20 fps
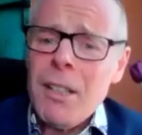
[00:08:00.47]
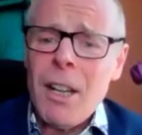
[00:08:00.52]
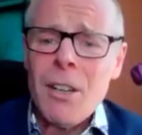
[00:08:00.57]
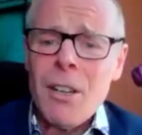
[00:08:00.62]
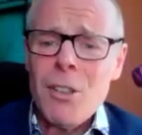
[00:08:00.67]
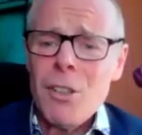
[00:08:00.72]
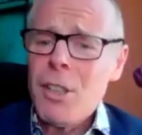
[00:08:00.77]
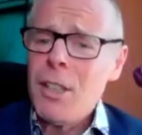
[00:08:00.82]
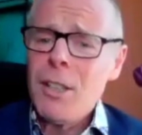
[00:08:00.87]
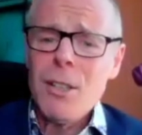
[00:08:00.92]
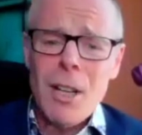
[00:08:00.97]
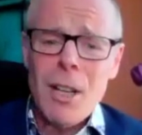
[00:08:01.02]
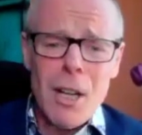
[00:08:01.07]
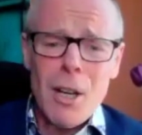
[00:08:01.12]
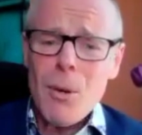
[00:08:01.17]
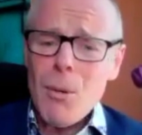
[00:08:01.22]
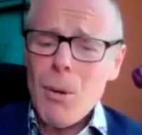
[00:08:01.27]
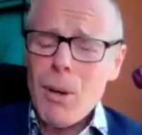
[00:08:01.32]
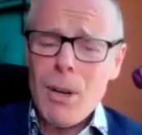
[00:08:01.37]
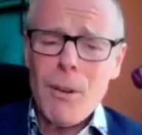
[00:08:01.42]
And she
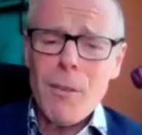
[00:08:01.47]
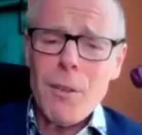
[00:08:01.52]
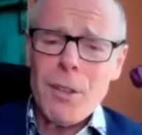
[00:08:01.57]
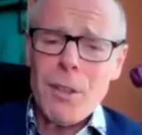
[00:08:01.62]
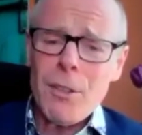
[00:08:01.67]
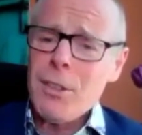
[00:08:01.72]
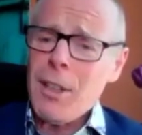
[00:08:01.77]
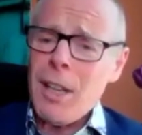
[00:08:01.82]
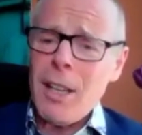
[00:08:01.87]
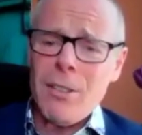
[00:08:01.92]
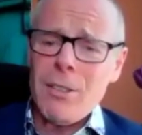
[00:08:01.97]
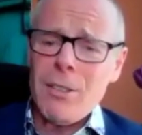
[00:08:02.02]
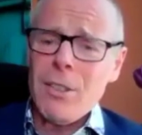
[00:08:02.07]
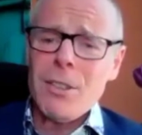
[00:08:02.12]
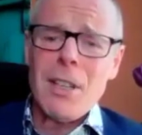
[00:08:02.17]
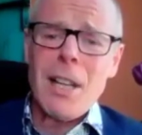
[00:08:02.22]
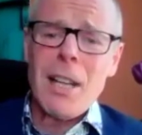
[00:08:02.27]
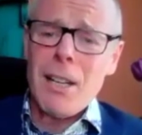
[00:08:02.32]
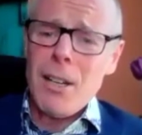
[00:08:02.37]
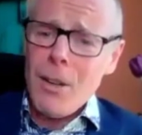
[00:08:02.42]
quite often says
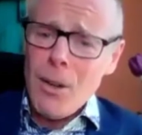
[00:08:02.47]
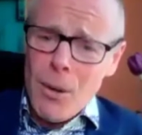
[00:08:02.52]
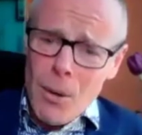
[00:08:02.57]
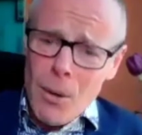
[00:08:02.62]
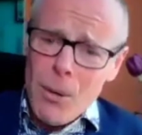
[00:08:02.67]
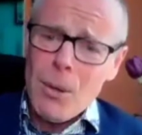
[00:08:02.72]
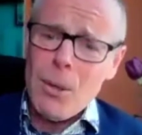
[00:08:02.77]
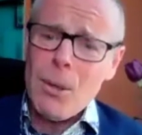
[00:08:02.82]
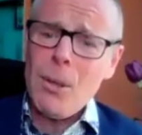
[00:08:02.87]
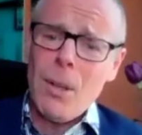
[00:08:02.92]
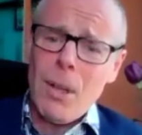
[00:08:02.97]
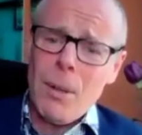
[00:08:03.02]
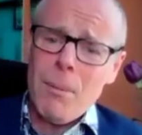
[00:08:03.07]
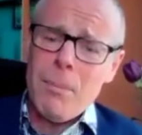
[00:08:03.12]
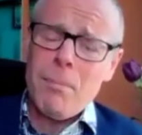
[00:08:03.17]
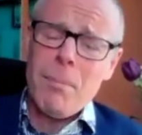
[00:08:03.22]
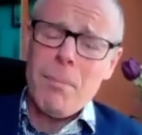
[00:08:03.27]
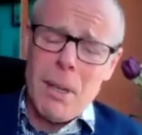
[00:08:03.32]
that whole